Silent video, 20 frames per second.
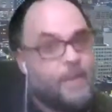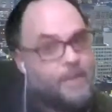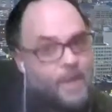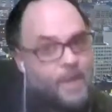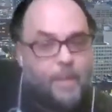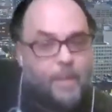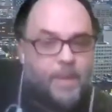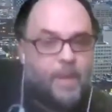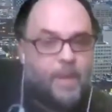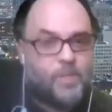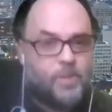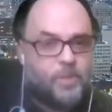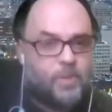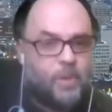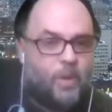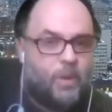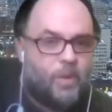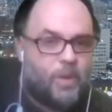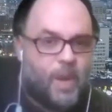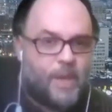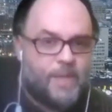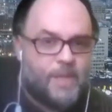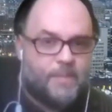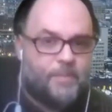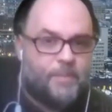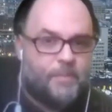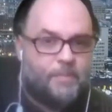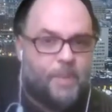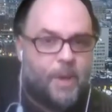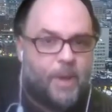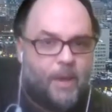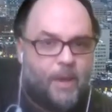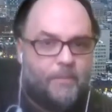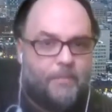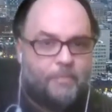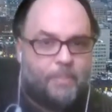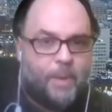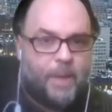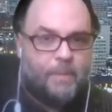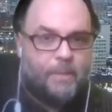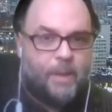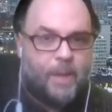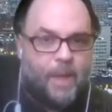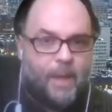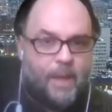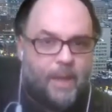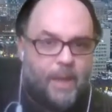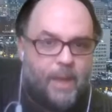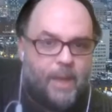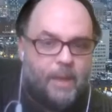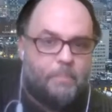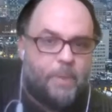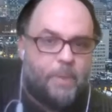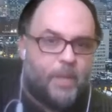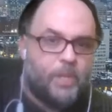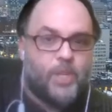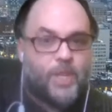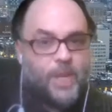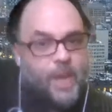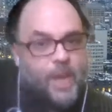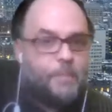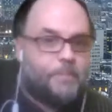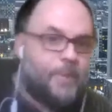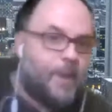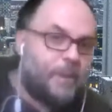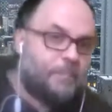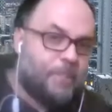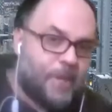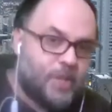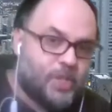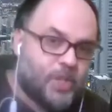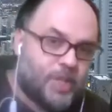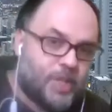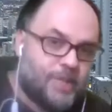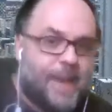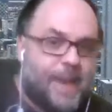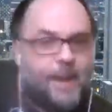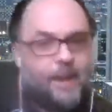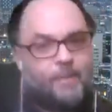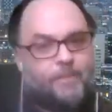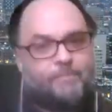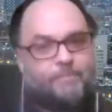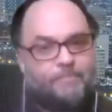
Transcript: I mean, also the whole concept of punching up, not punching down.